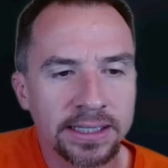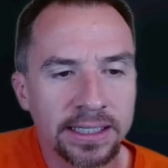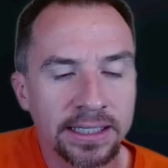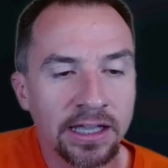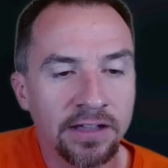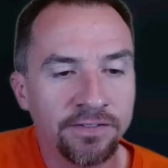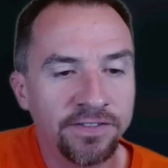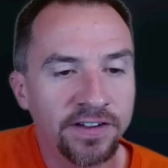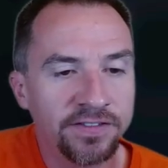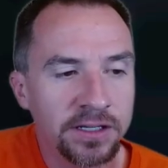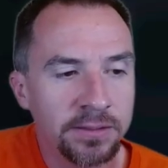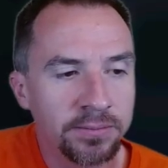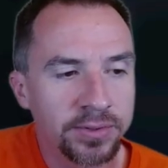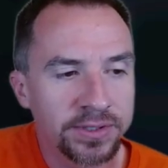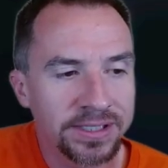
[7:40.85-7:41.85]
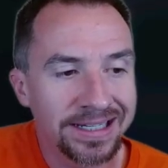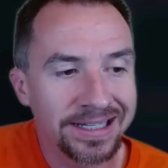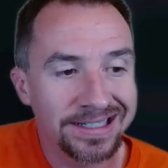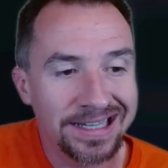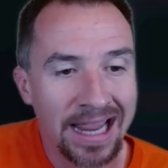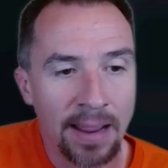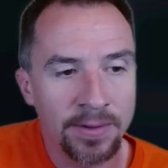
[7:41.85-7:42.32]
they gain
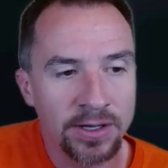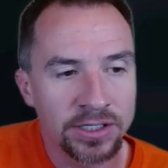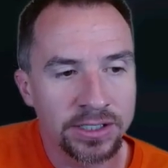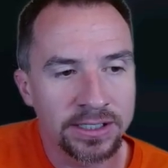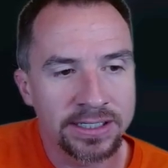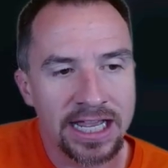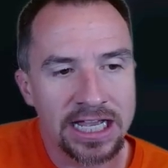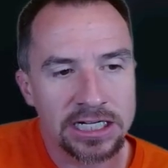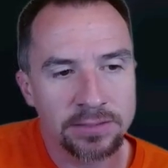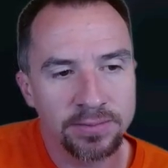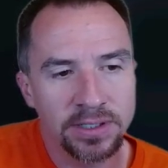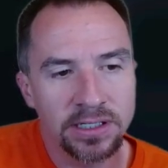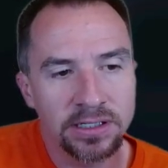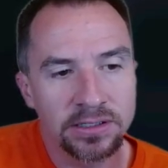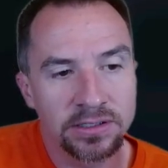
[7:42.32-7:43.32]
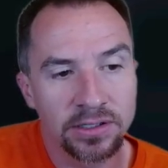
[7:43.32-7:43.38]
15% damage and attack speed.